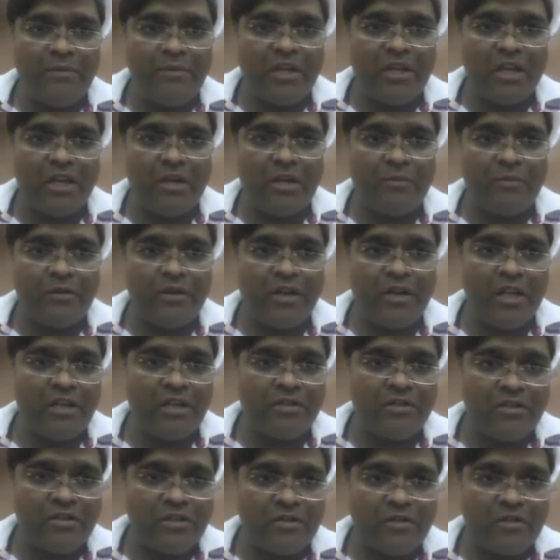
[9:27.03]
elliptically
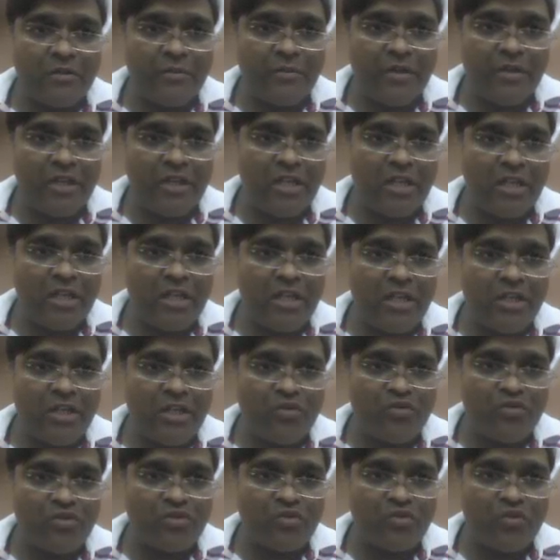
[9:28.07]
polarized. This will be
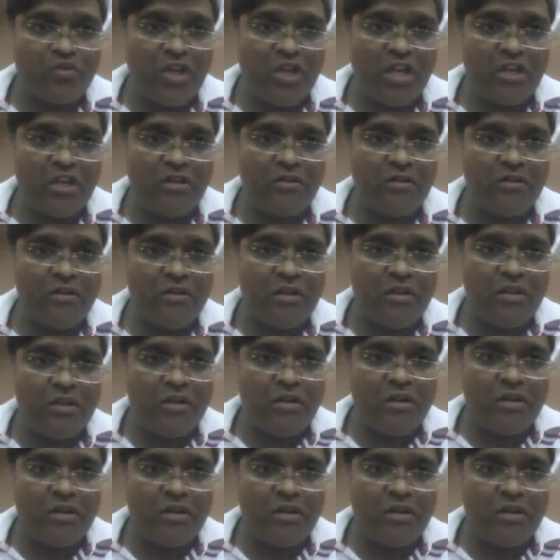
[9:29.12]
E2 square